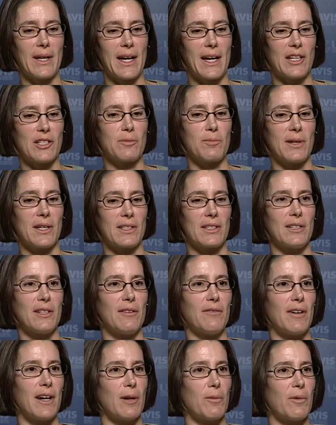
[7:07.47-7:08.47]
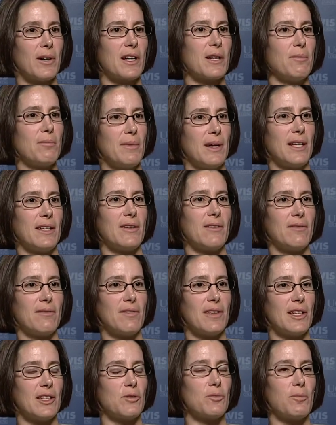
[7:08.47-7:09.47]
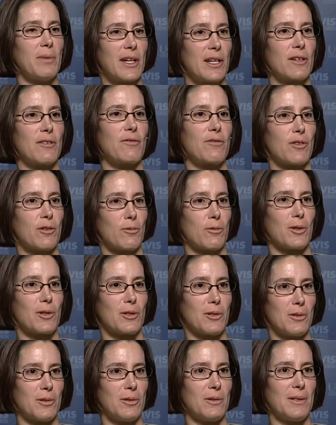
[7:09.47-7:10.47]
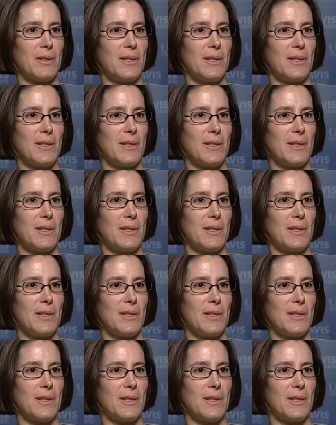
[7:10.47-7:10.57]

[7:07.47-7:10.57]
aspect of I want to make things better for the world.